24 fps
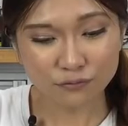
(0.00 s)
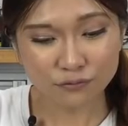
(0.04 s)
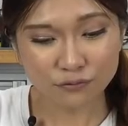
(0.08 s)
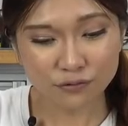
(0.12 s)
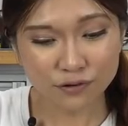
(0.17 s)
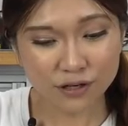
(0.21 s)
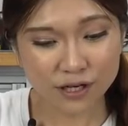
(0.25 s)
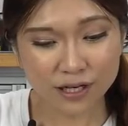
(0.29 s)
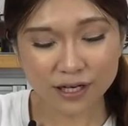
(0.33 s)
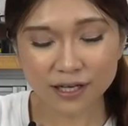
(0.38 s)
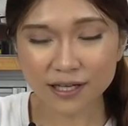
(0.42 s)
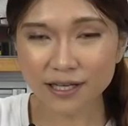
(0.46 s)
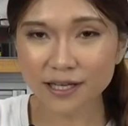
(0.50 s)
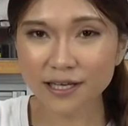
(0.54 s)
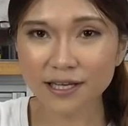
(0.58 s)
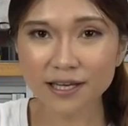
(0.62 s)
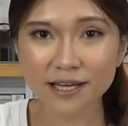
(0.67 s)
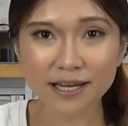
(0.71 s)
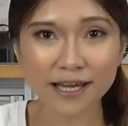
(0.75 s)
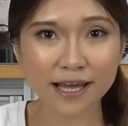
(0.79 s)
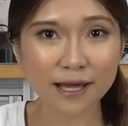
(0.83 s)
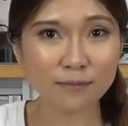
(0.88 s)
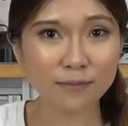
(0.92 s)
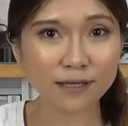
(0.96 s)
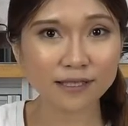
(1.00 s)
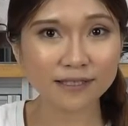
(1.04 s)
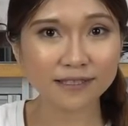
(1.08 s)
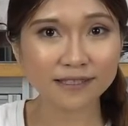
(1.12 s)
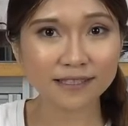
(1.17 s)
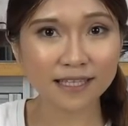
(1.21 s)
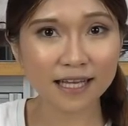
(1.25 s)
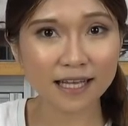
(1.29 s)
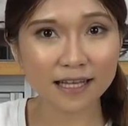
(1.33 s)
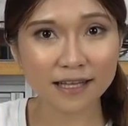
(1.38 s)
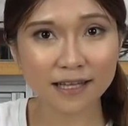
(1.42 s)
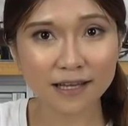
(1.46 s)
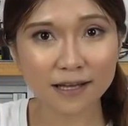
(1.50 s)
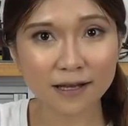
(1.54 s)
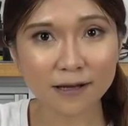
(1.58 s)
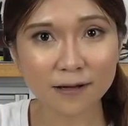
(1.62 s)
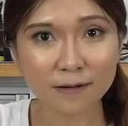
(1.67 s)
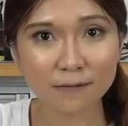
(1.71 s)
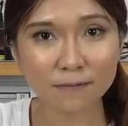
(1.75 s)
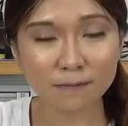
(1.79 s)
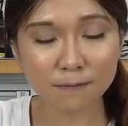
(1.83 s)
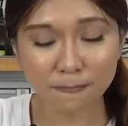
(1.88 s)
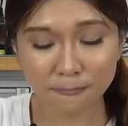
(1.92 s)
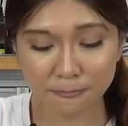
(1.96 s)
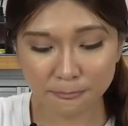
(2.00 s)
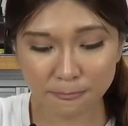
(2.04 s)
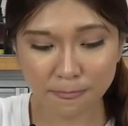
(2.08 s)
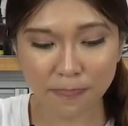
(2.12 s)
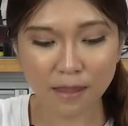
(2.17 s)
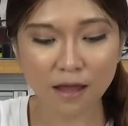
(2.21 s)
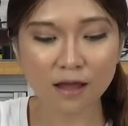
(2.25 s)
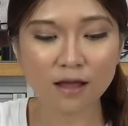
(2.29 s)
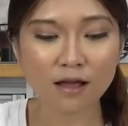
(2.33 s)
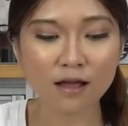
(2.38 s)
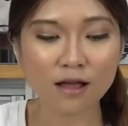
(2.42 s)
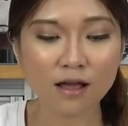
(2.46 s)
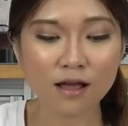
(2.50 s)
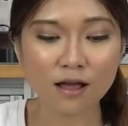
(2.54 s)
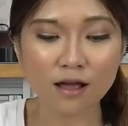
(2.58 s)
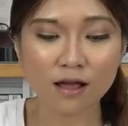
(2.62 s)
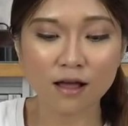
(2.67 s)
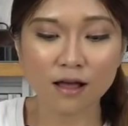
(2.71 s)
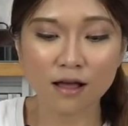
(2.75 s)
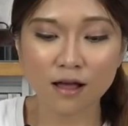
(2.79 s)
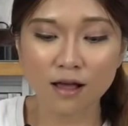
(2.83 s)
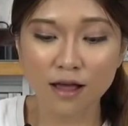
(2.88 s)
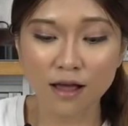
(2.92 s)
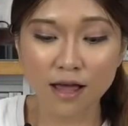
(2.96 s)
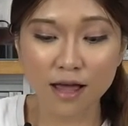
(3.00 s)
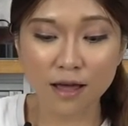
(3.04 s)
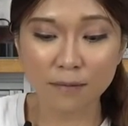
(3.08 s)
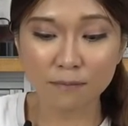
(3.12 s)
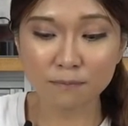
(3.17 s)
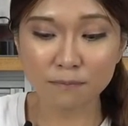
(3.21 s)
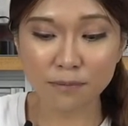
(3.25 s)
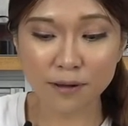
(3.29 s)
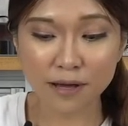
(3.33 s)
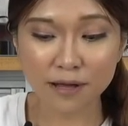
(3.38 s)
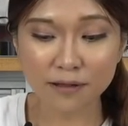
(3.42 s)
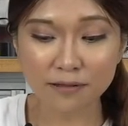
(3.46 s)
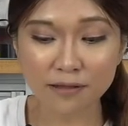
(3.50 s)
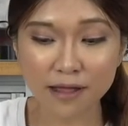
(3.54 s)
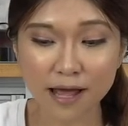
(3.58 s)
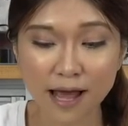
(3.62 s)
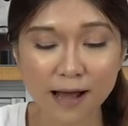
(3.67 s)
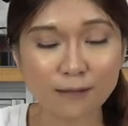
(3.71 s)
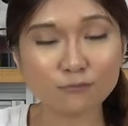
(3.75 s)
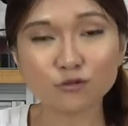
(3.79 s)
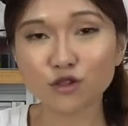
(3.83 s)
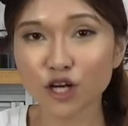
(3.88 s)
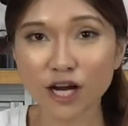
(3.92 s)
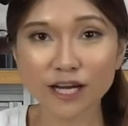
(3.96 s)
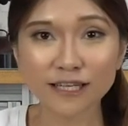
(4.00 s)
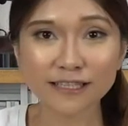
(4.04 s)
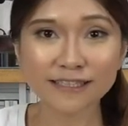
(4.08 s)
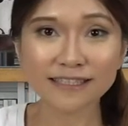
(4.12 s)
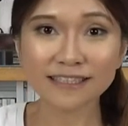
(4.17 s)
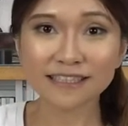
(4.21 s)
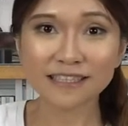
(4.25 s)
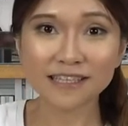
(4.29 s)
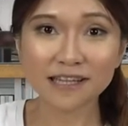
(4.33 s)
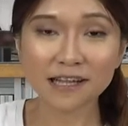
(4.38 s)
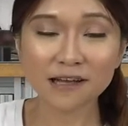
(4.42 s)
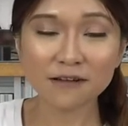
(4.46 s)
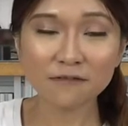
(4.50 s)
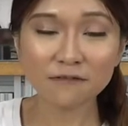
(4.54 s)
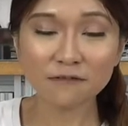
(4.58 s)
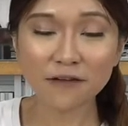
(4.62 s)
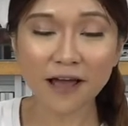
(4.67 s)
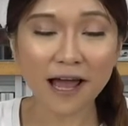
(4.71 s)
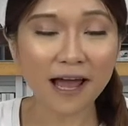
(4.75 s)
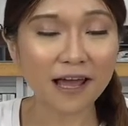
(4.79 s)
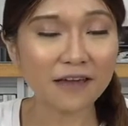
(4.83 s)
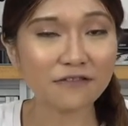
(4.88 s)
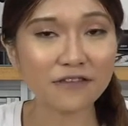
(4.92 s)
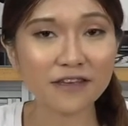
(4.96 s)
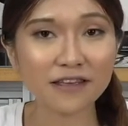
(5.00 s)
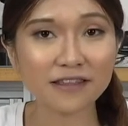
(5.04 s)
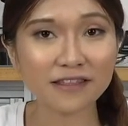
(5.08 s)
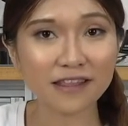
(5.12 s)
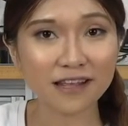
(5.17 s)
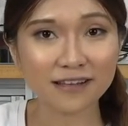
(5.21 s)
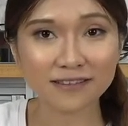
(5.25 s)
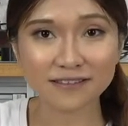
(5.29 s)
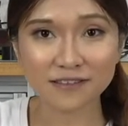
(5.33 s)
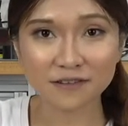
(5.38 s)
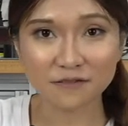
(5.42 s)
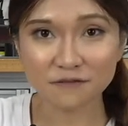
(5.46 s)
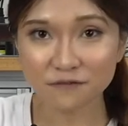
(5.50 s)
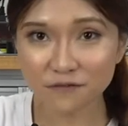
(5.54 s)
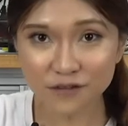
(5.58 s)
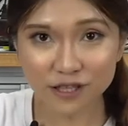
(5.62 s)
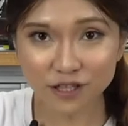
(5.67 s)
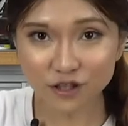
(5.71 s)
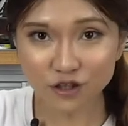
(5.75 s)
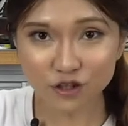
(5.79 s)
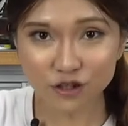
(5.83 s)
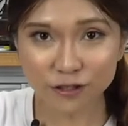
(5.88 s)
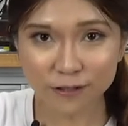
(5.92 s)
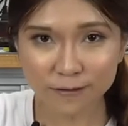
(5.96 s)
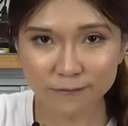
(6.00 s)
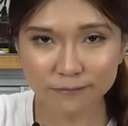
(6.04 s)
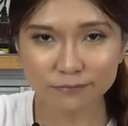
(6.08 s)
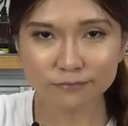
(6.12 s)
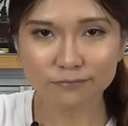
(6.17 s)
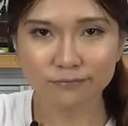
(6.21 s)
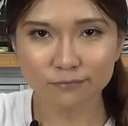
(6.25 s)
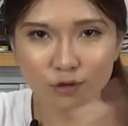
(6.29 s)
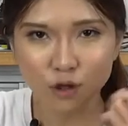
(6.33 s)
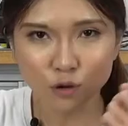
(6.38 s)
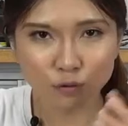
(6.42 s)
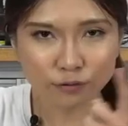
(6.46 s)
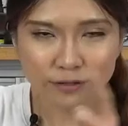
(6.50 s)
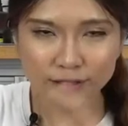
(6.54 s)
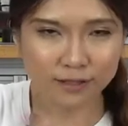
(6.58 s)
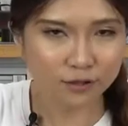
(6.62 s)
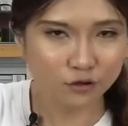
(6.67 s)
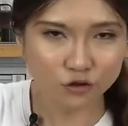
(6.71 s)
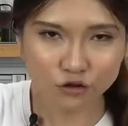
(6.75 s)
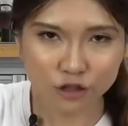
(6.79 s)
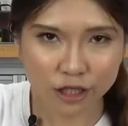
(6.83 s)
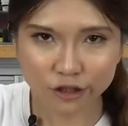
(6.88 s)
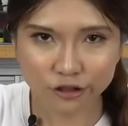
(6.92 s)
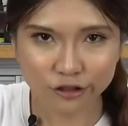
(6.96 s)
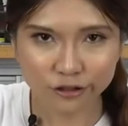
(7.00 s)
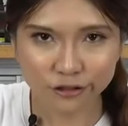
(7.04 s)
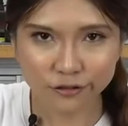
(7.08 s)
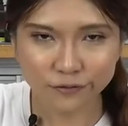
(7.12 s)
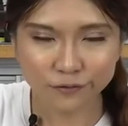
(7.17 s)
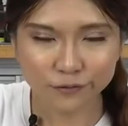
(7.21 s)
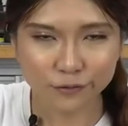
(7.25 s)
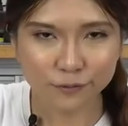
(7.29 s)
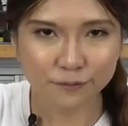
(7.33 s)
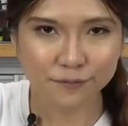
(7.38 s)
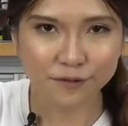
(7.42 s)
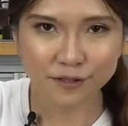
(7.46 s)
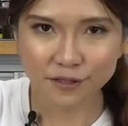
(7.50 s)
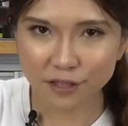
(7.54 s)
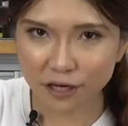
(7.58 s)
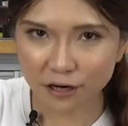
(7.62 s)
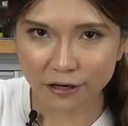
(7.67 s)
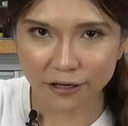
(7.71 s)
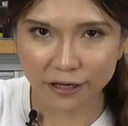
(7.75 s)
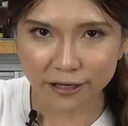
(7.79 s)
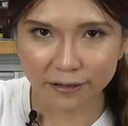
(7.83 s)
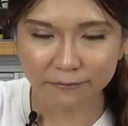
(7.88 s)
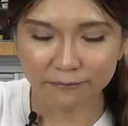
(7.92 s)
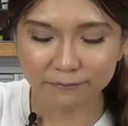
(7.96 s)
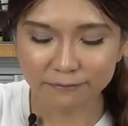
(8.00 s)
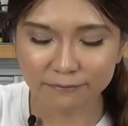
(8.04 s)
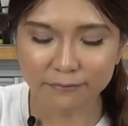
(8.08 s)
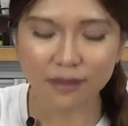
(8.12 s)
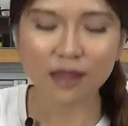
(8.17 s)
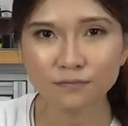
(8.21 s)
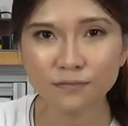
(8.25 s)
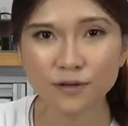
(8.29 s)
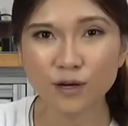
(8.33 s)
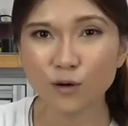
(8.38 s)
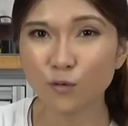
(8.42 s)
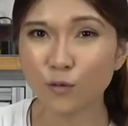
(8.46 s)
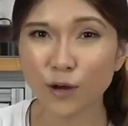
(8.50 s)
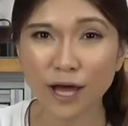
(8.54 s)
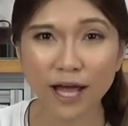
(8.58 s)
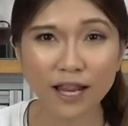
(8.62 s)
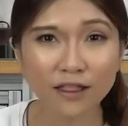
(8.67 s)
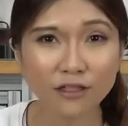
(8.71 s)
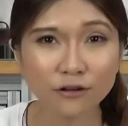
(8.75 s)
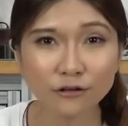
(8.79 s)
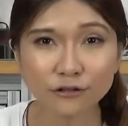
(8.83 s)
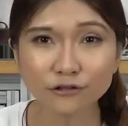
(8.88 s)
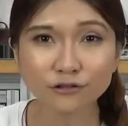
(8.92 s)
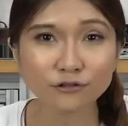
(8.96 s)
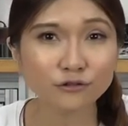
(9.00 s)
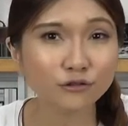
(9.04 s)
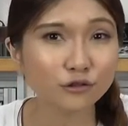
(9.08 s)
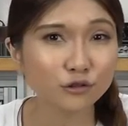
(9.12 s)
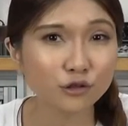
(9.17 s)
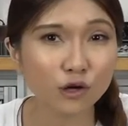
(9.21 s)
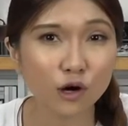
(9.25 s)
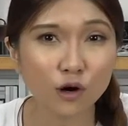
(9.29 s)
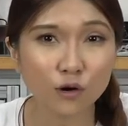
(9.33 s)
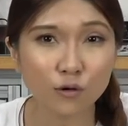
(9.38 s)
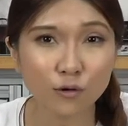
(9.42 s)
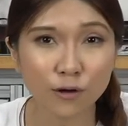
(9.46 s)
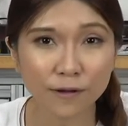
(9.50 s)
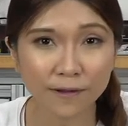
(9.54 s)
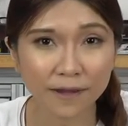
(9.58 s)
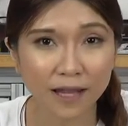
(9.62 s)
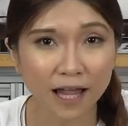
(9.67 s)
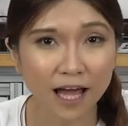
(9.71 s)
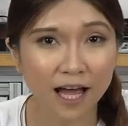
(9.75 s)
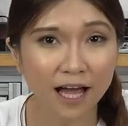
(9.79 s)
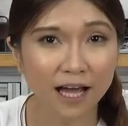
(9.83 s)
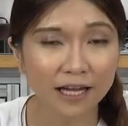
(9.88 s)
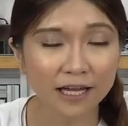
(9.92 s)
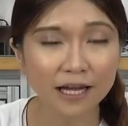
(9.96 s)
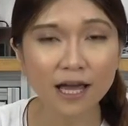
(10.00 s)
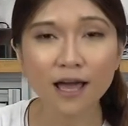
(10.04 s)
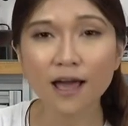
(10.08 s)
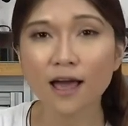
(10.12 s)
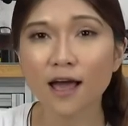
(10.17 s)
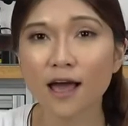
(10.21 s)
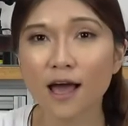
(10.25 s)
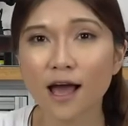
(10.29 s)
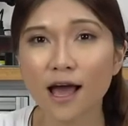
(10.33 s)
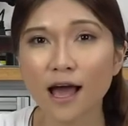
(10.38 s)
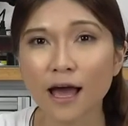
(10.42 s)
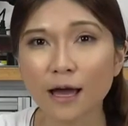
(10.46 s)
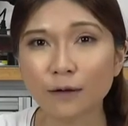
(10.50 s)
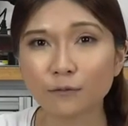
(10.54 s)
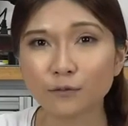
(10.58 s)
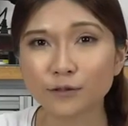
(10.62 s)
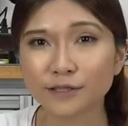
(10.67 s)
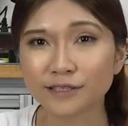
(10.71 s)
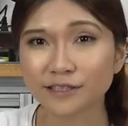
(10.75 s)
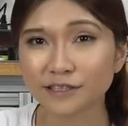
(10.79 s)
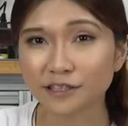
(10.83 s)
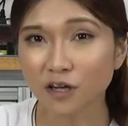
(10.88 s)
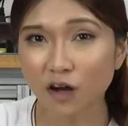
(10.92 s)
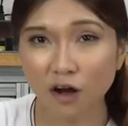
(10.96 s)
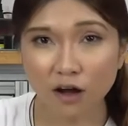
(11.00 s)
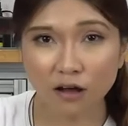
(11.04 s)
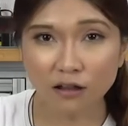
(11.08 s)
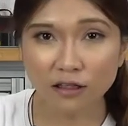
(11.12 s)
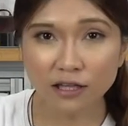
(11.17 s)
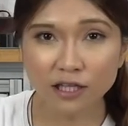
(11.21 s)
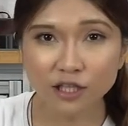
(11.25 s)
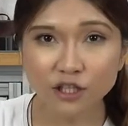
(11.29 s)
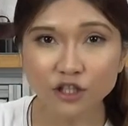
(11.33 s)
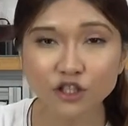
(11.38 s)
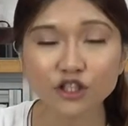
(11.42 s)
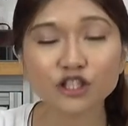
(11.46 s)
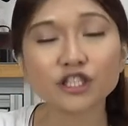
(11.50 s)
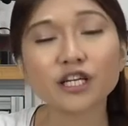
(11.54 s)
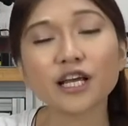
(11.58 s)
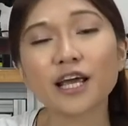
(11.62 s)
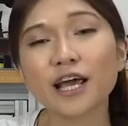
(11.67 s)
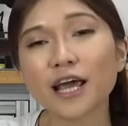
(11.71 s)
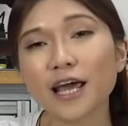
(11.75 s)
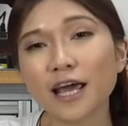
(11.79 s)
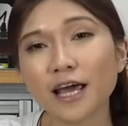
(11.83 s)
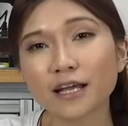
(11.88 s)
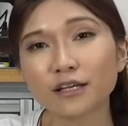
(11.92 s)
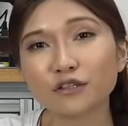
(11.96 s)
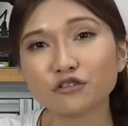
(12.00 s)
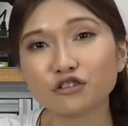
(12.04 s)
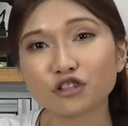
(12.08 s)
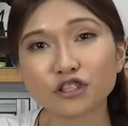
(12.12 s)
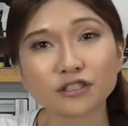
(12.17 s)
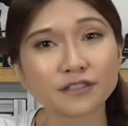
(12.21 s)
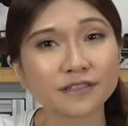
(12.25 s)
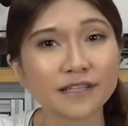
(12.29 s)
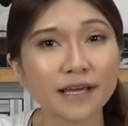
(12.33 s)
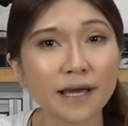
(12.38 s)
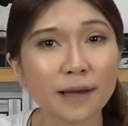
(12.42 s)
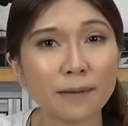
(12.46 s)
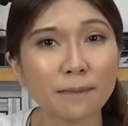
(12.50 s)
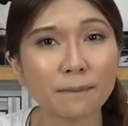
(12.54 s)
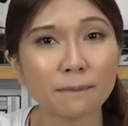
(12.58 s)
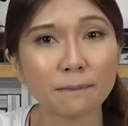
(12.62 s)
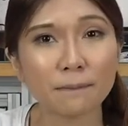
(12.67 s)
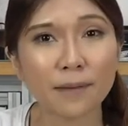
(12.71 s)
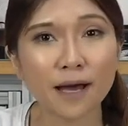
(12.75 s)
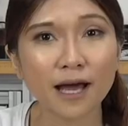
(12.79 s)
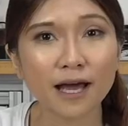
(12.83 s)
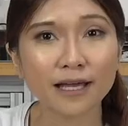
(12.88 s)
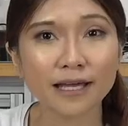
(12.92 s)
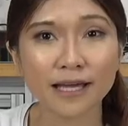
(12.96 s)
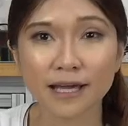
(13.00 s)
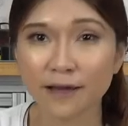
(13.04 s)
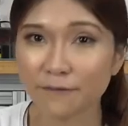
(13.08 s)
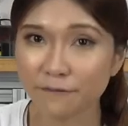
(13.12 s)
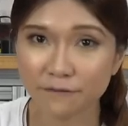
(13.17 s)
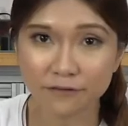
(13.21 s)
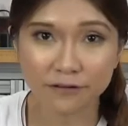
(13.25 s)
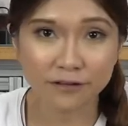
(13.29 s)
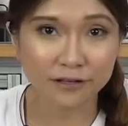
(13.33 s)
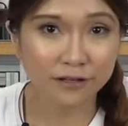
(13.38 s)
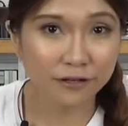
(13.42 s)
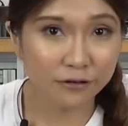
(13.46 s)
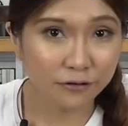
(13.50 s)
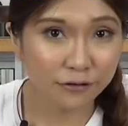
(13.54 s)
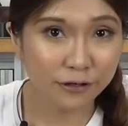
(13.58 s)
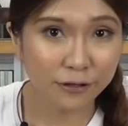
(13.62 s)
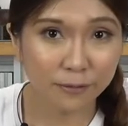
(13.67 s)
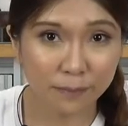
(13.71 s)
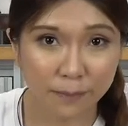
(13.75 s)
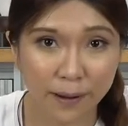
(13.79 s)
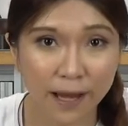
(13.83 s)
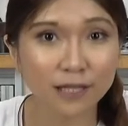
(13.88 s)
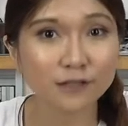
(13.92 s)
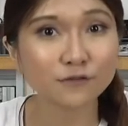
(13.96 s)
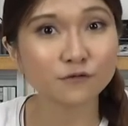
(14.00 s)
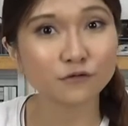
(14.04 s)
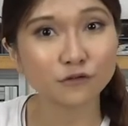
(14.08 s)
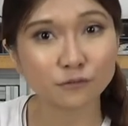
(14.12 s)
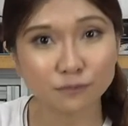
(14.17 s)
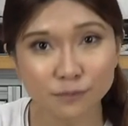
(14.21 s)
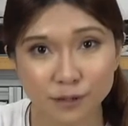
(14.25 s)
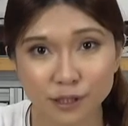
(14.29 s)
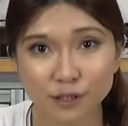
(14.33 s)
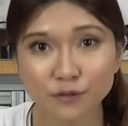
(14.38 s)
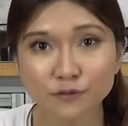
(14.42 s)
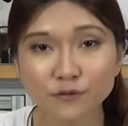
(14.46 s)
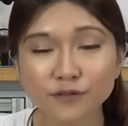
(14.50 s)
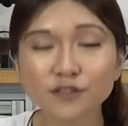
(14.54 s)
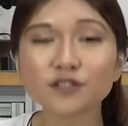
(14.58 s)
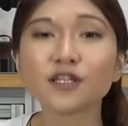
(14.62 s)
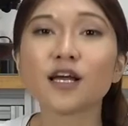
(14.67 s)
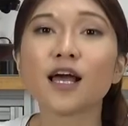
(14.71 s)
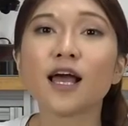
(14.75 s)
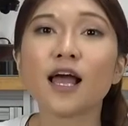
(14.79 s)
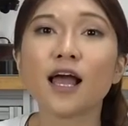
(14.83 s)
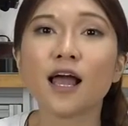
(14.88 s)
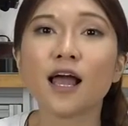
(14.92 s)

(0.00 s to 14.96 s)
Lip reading: really a gaming setup, but I'm Chinese enough, I think that's a feature, no distractions from starting. When I learned to code online, I was in college and just had my cafeteria pass for meals